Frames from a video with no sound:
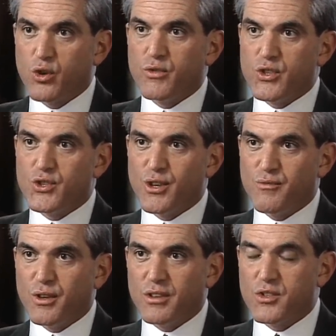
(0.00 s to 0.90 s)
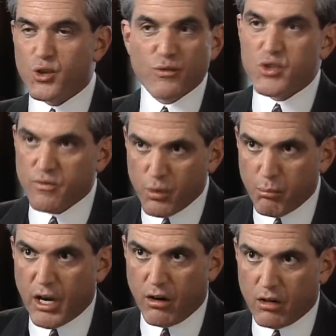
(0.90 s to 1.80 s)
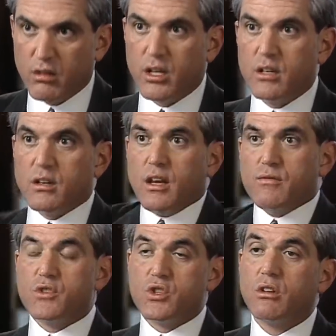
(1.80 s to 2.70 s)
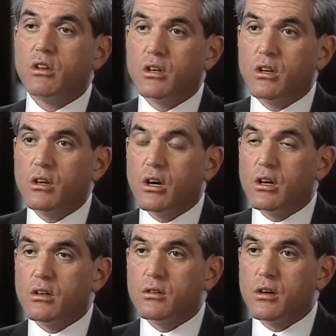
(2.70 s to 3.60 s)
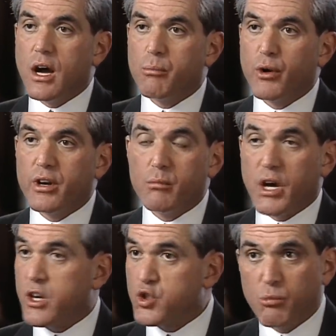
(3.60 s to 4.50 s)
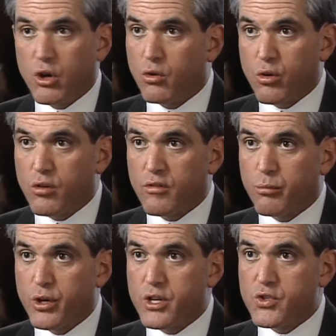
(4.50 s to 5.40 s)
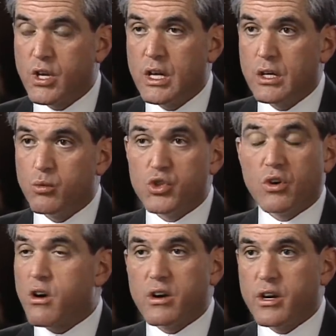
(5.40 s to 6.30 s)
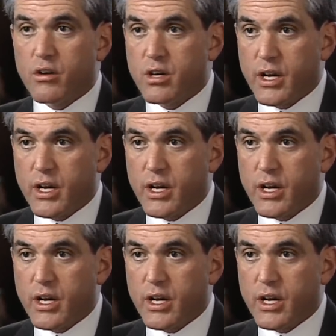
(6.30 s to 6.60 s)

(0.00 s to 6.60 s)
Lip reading: Servants of the Paraclete, a facility operated by a small order of priests, was started here in